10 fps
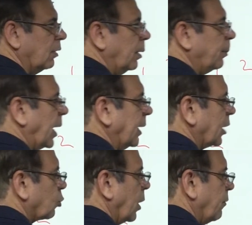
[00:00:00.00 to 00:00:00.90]
will be pi
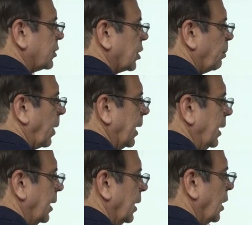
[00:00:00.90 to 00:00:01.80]
r square, which is pi.
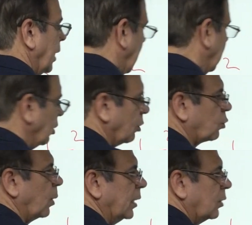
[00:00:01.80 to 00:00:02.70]
Area of
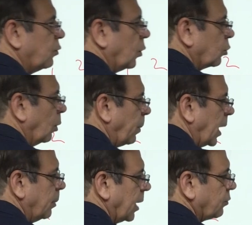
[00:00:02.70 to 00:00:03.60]
square is 4, so
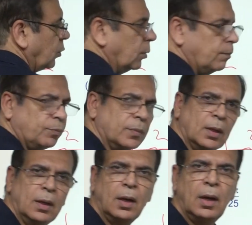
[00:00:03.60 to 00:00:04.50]
pi by 4.
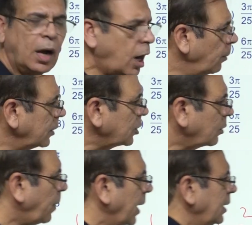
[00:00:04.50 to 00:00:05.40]
How much is
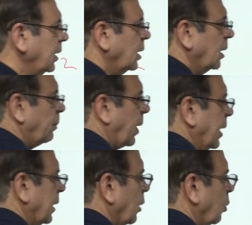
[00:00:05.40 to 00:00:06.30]
pi? Pi
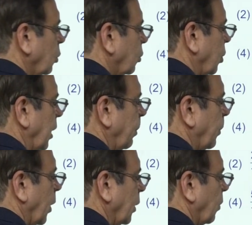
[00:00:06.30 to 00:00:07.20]
is equal to
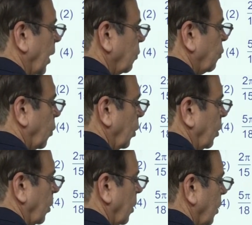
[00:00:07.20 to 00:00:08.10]
3.14.
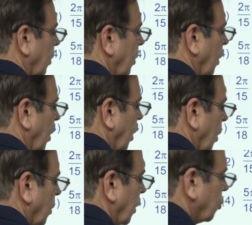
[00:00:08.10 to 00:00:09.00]

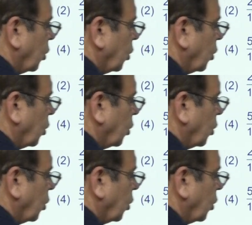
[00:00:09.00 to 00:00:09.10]
This